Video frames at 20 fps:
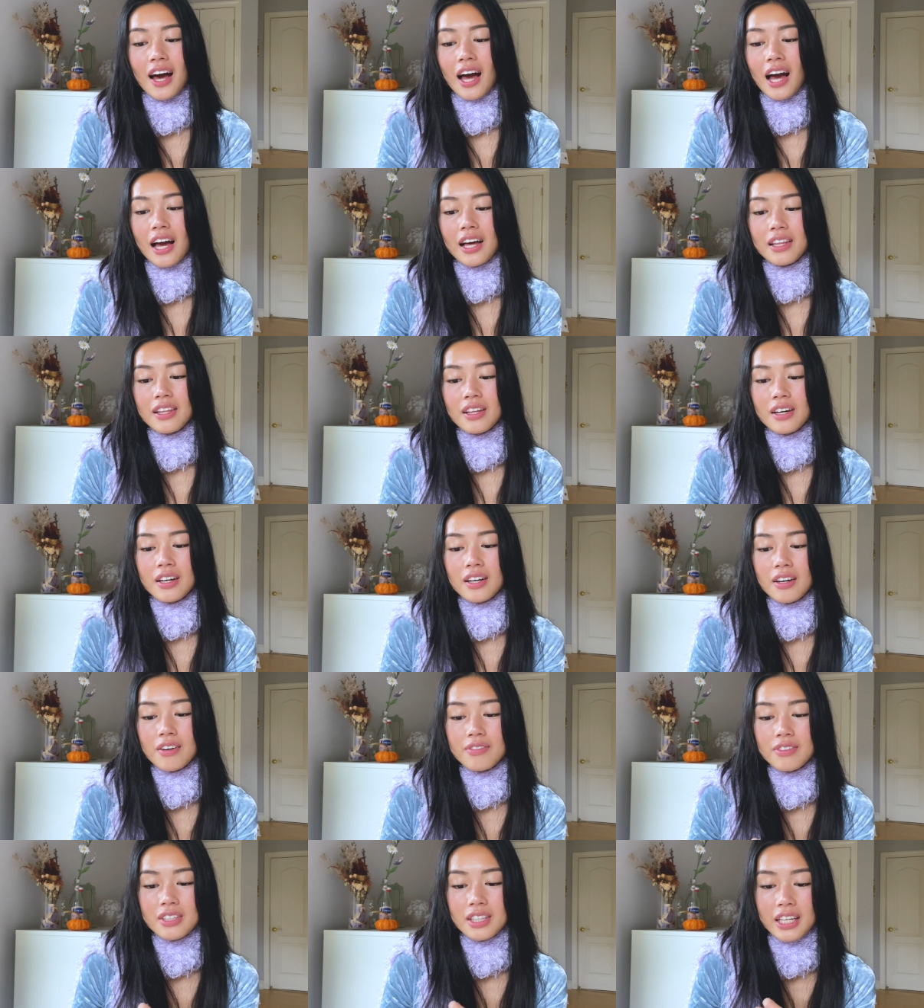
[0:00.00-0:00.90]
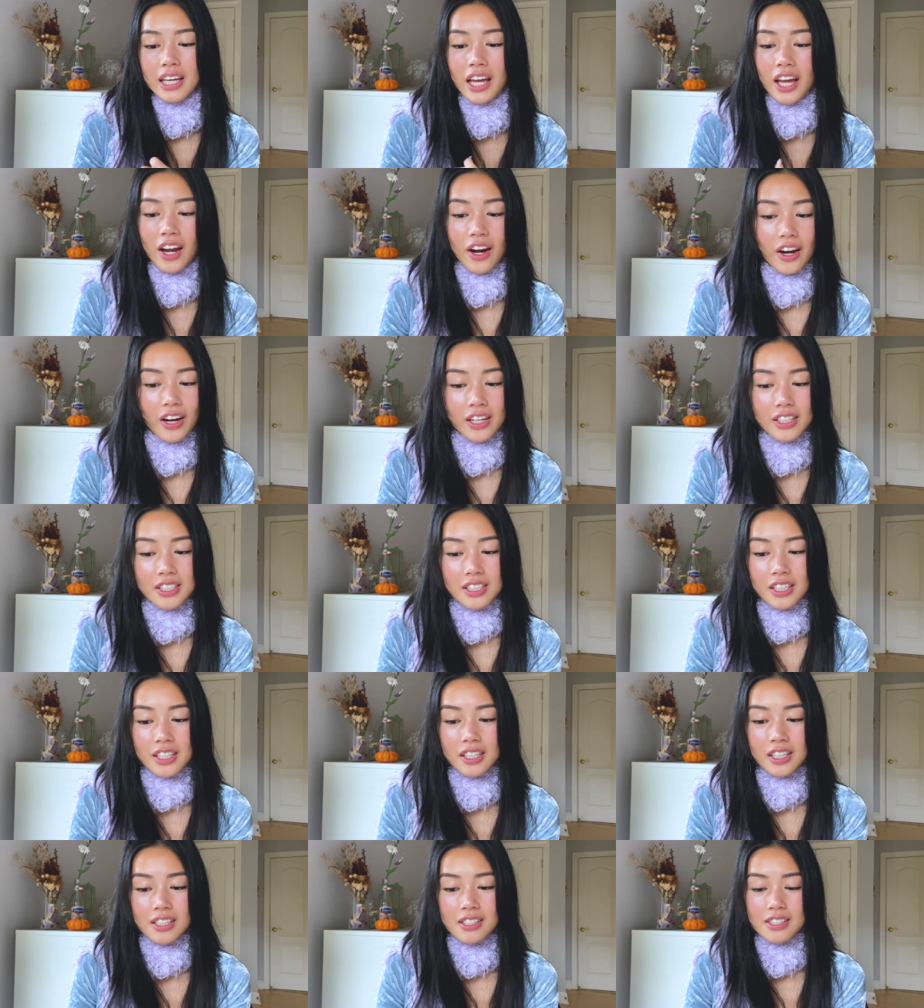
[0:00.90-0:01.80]
I loved the
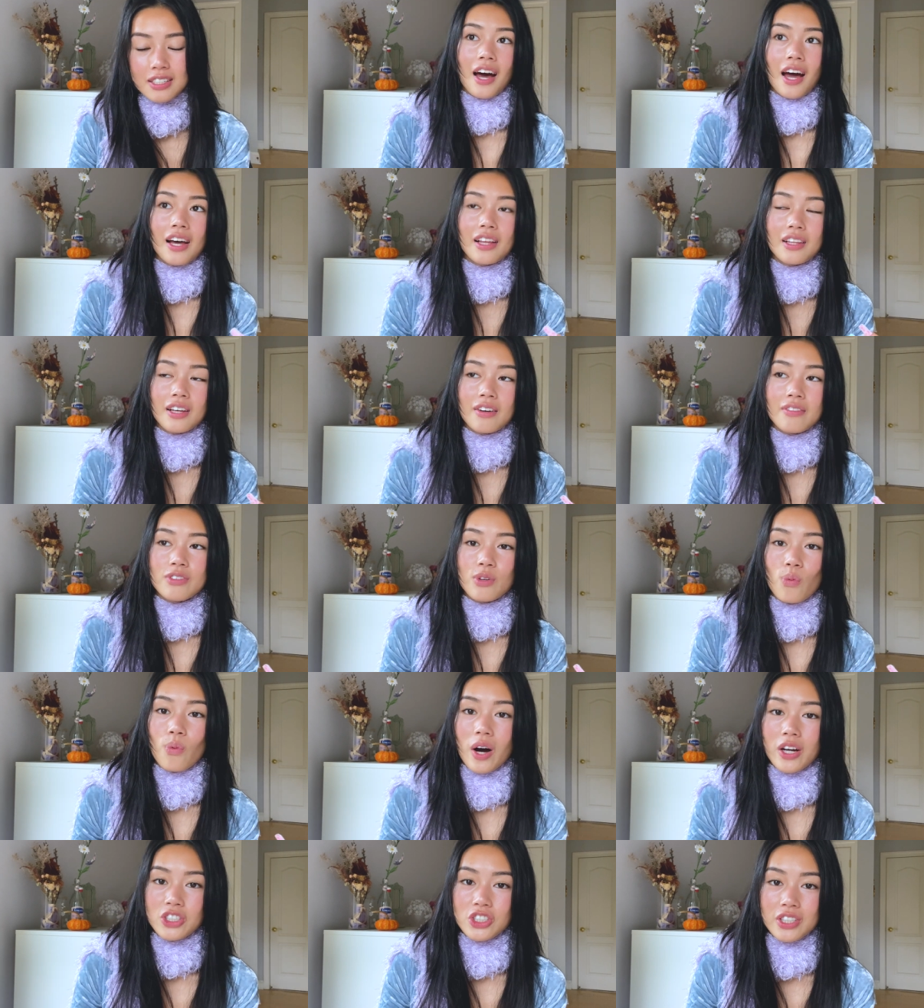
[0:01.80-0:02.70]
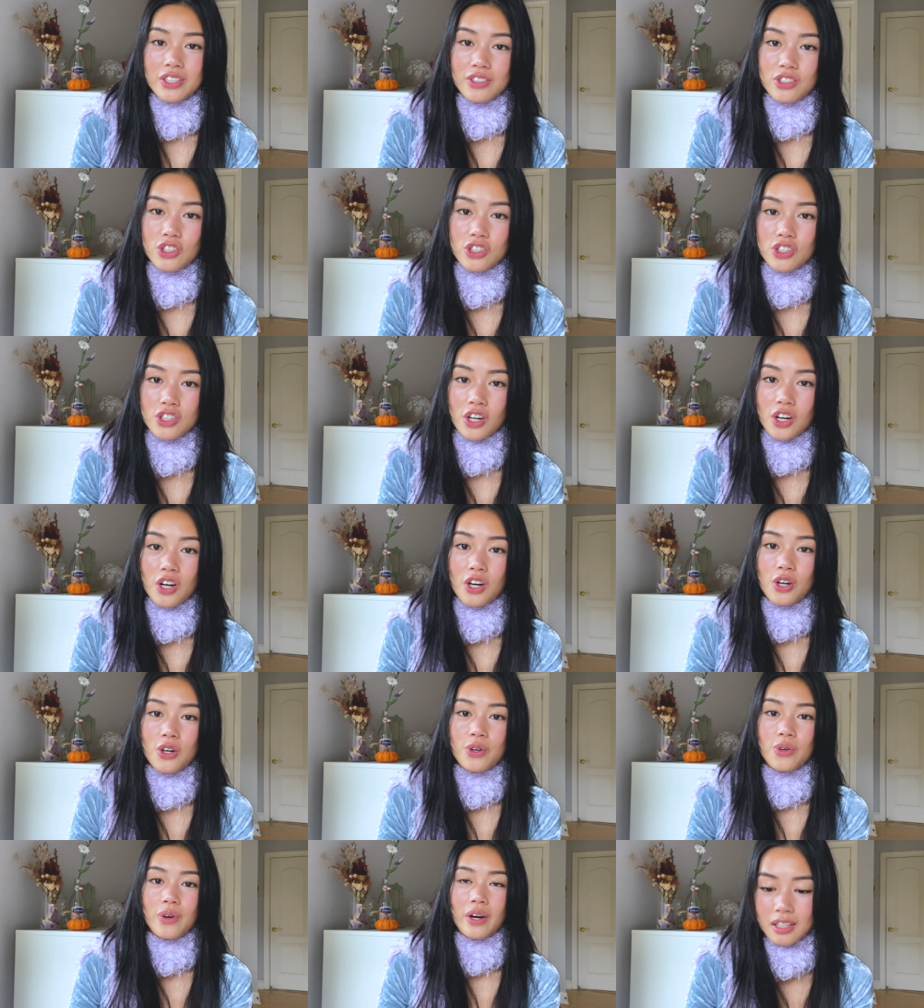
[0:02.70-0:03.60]
characters. I loved watching the
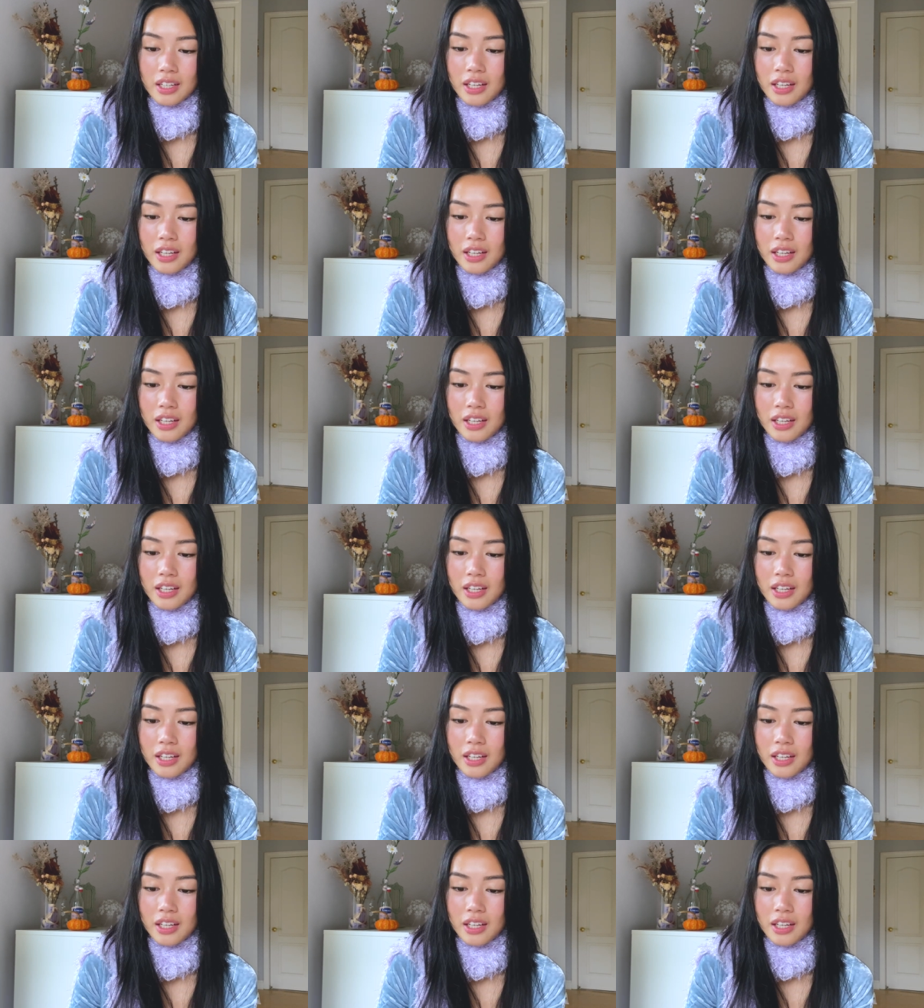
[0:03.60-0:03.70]
show.